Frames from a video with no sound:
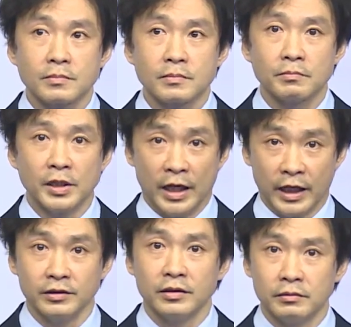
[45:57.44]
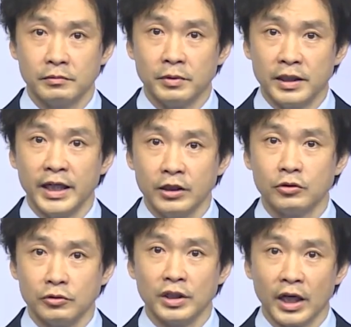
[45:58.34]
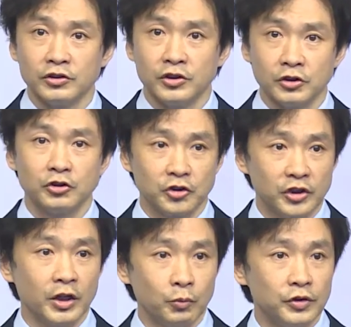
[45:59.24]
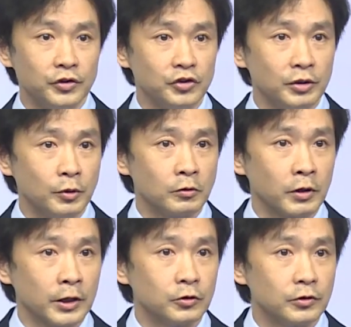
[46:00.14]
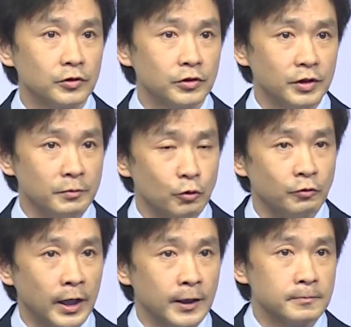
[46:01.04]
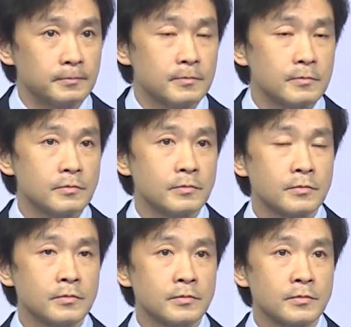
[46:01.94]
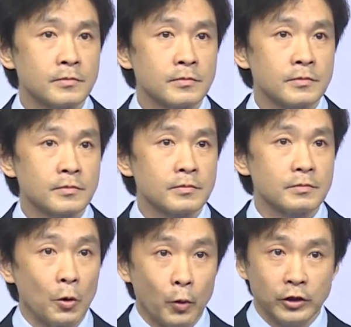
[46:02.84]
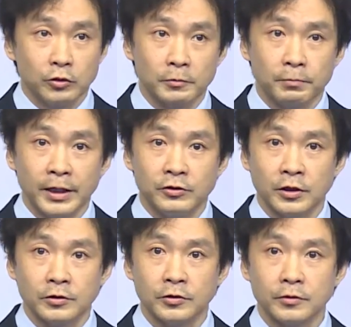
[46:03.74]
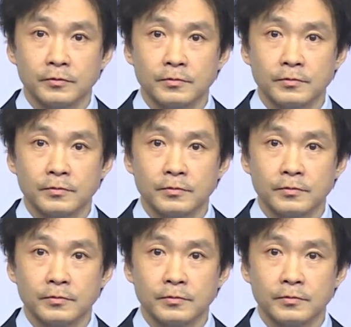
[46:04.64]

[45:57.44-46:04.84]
But they do not just stay with the simple questions. They move on. They went to the places,